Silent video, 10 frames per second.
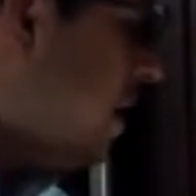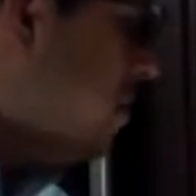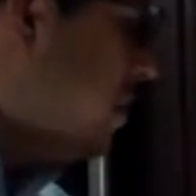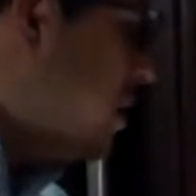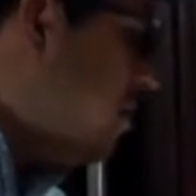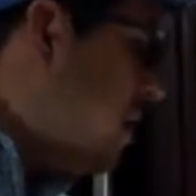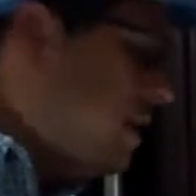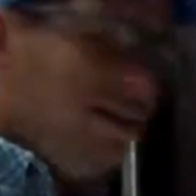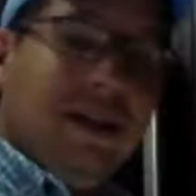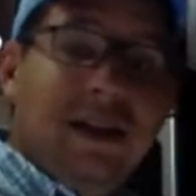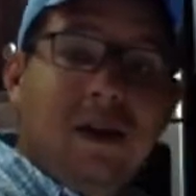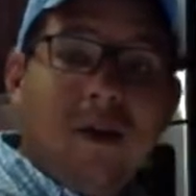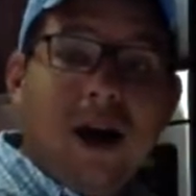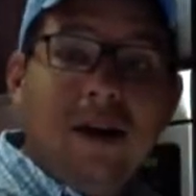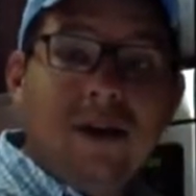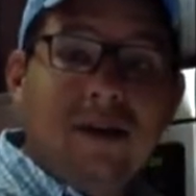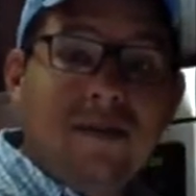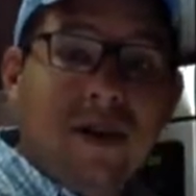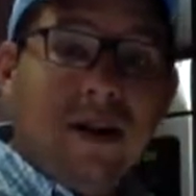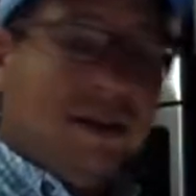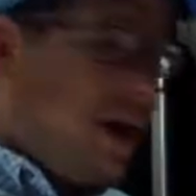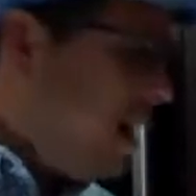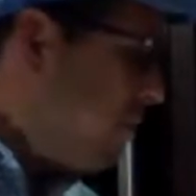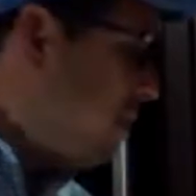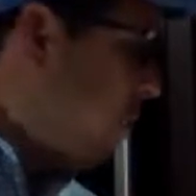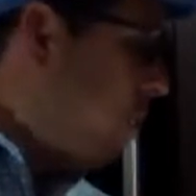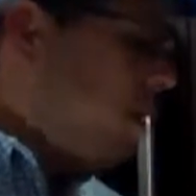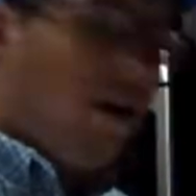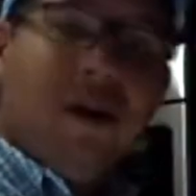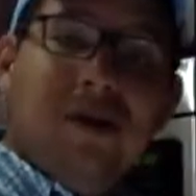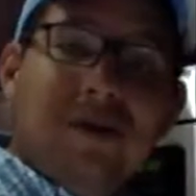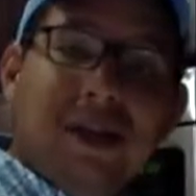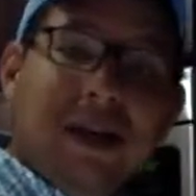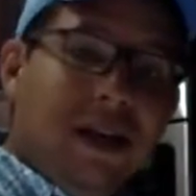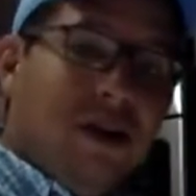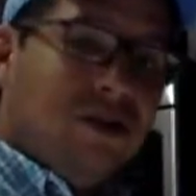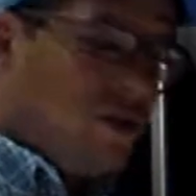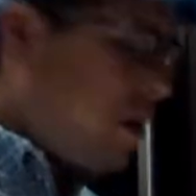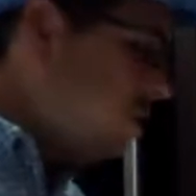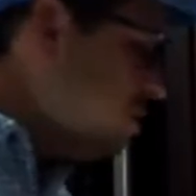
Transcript: Put the beans in the grinder at the very top. The water goes in here, so I would